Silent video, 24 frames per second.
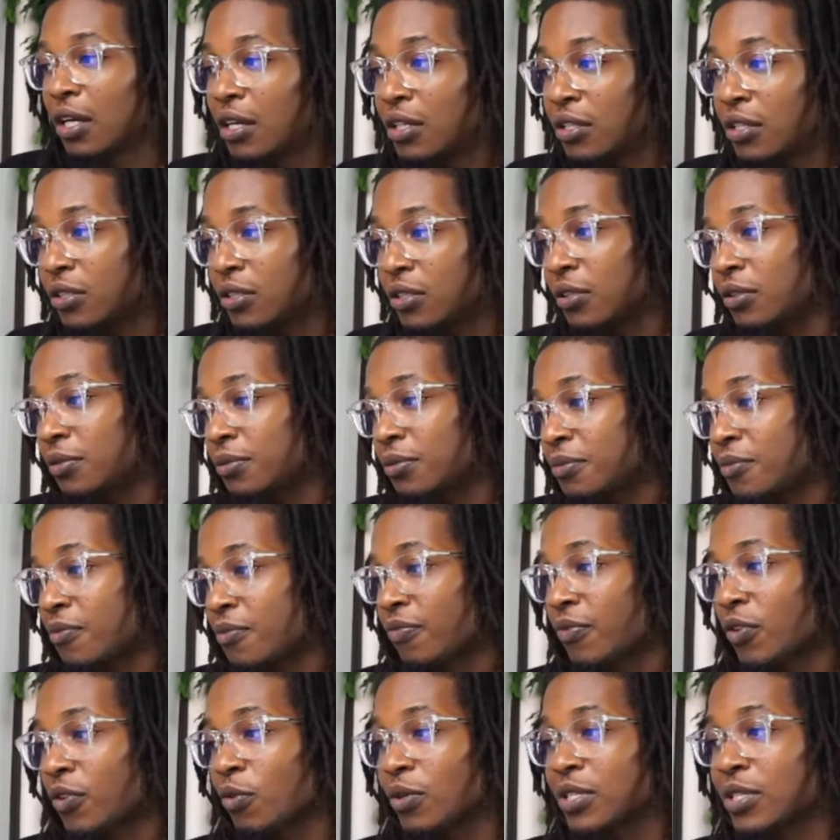So
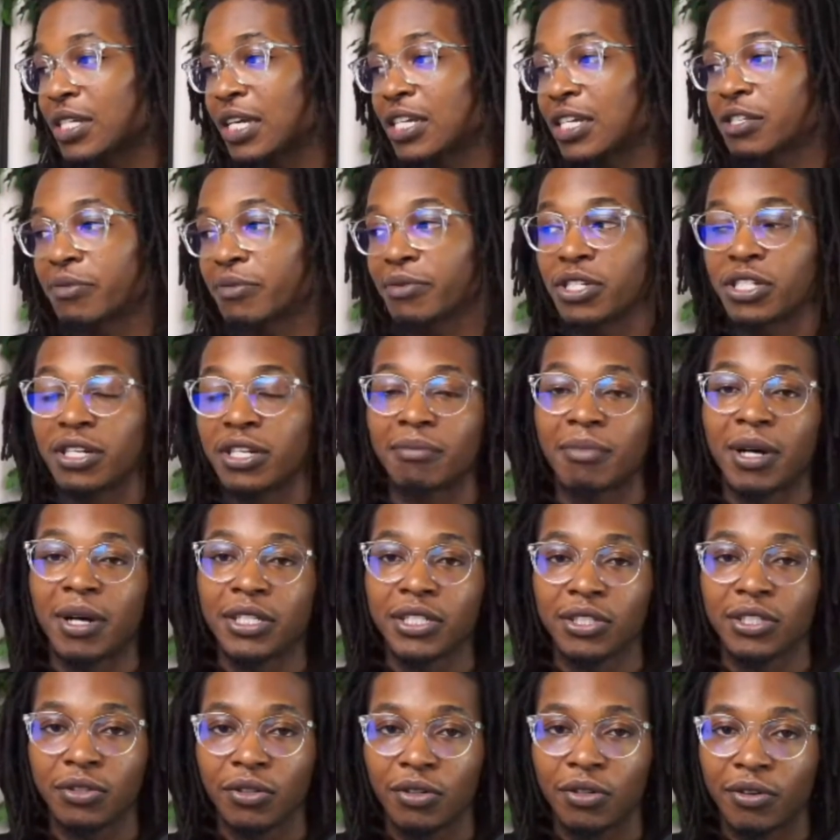once I switched up my
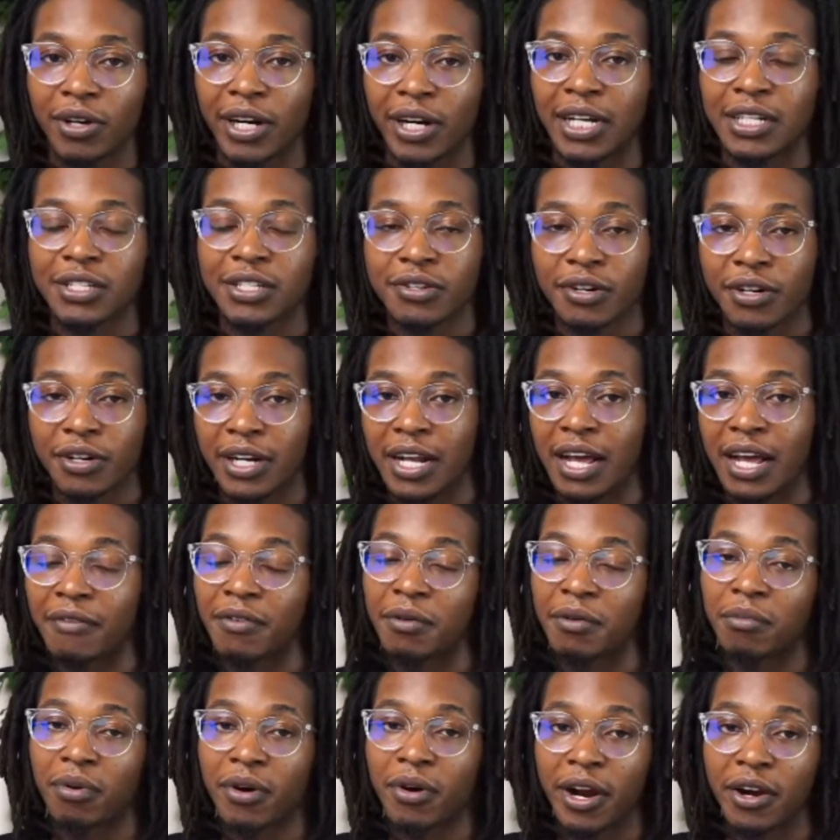store and I started
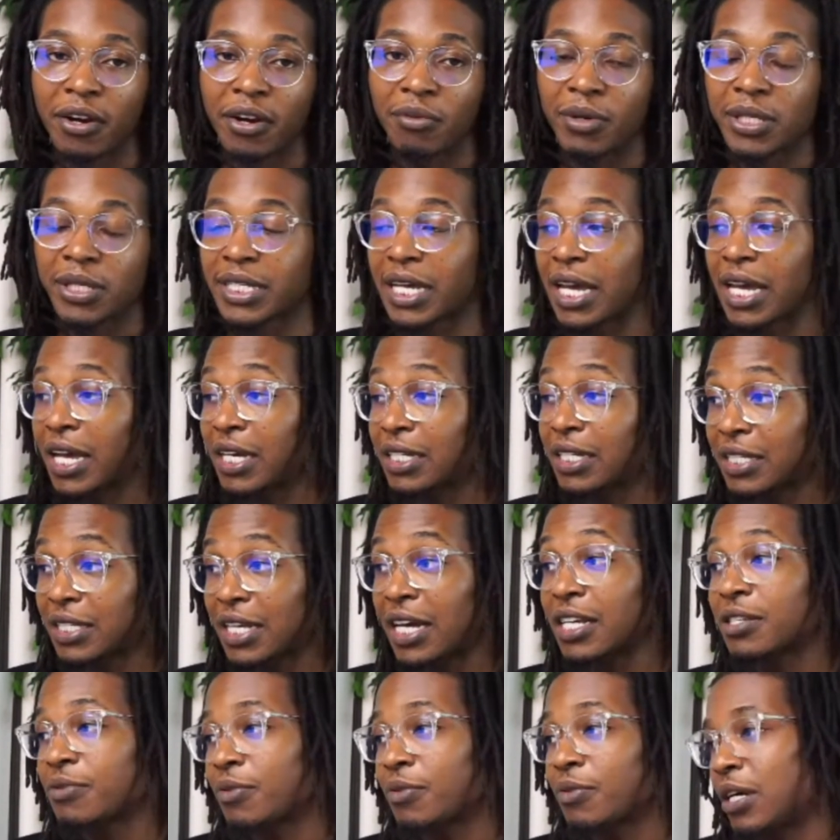having brand new tags,
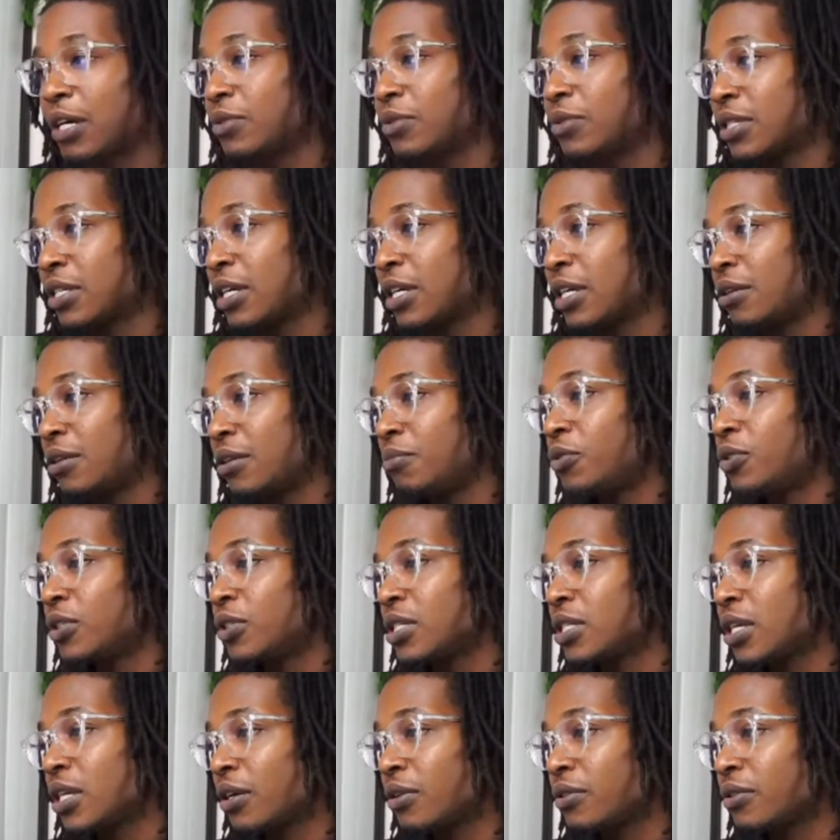that's when I was getting more
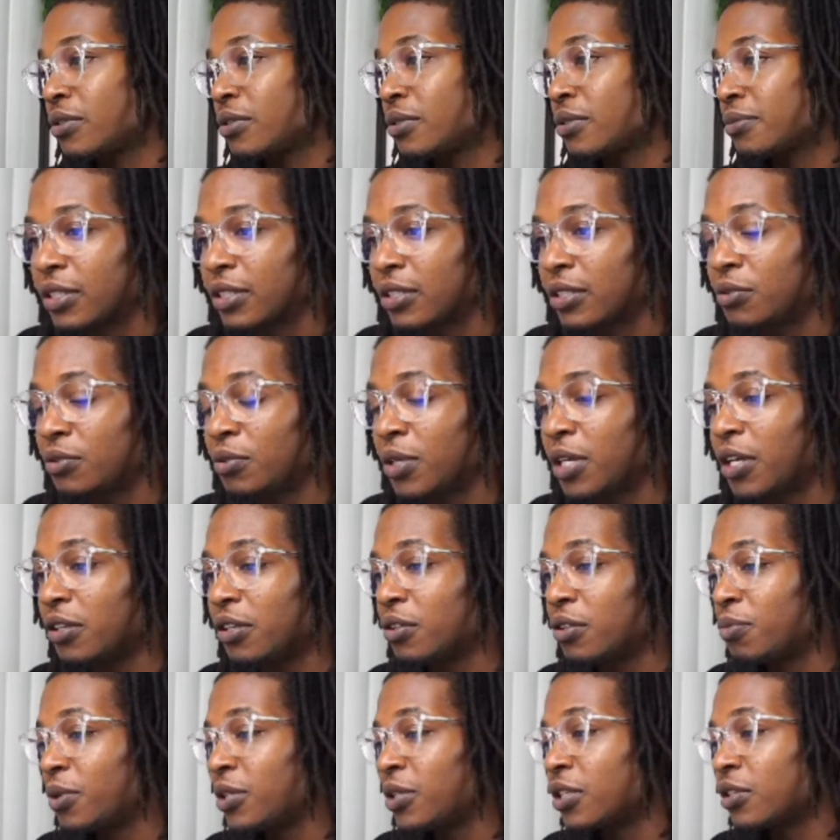sales. You killed it
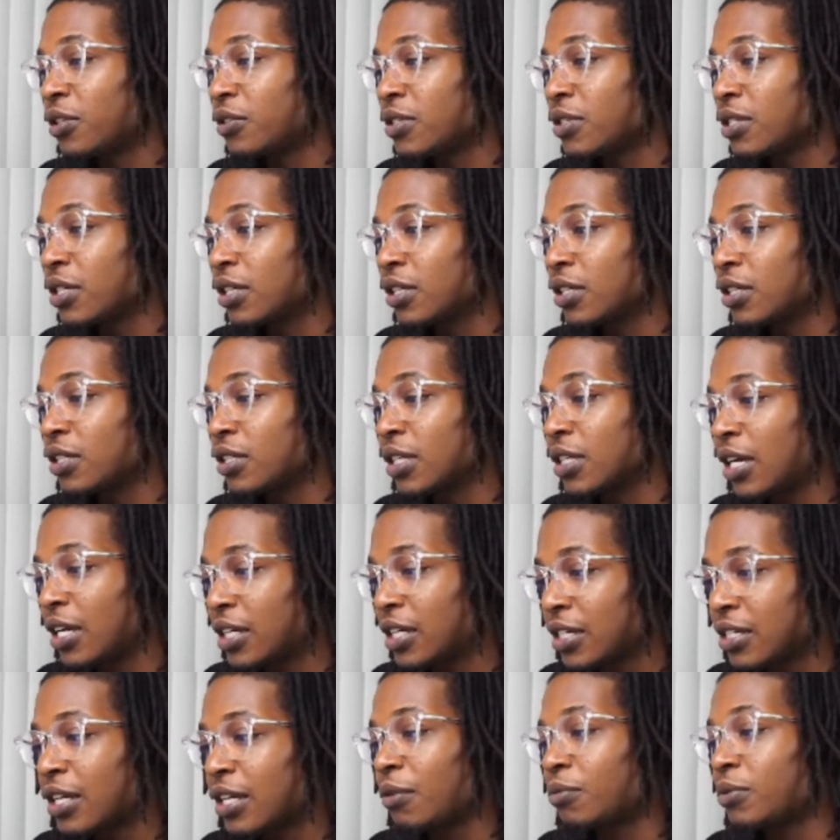with those ugly
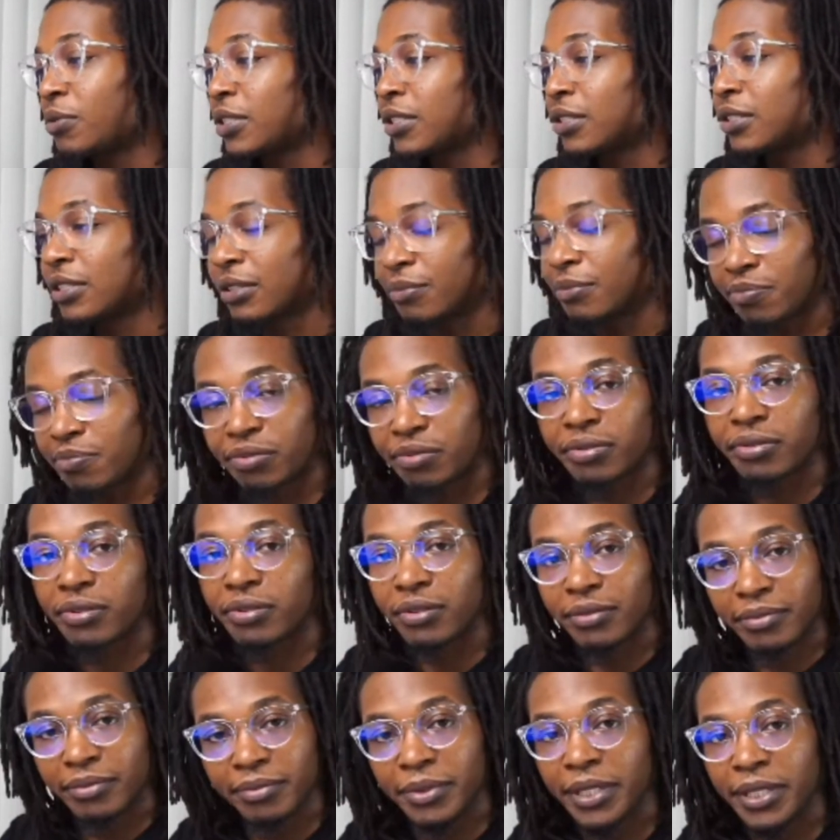ass. I was,
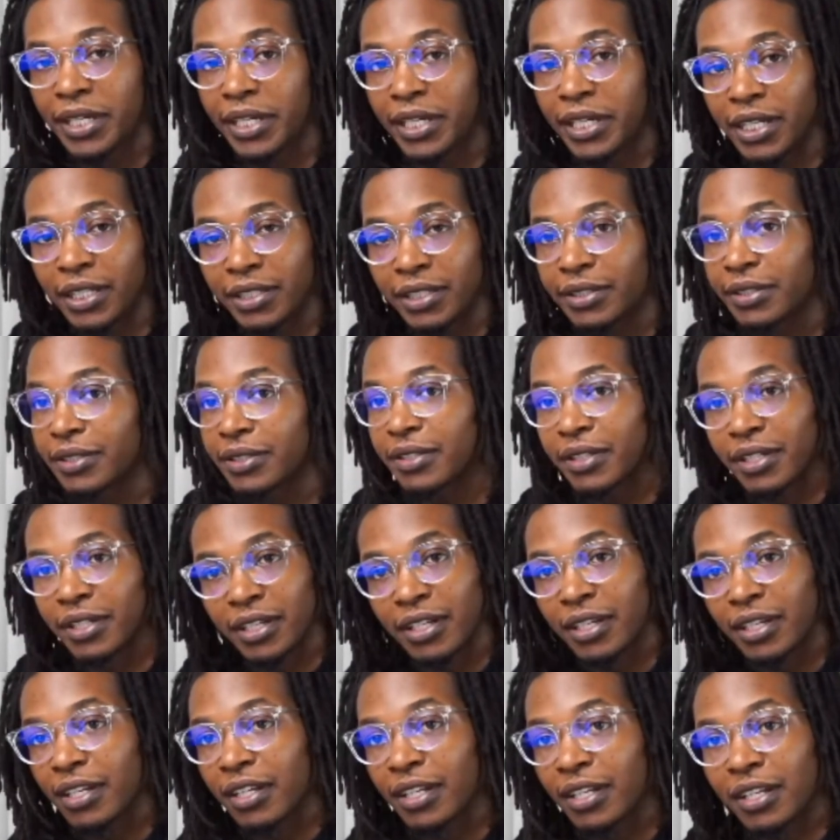man,
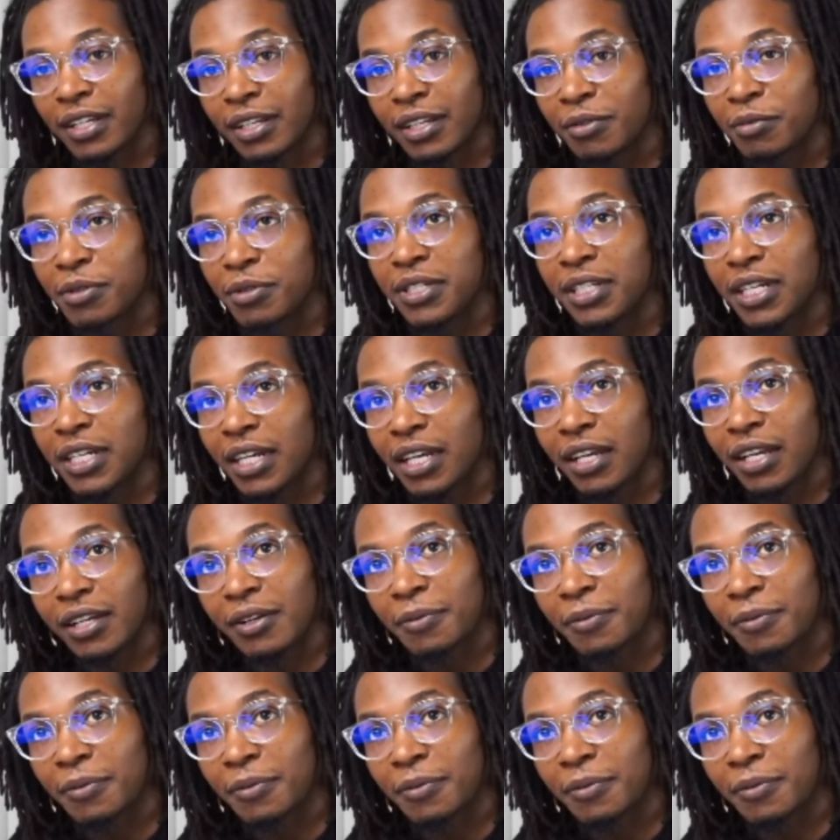it was like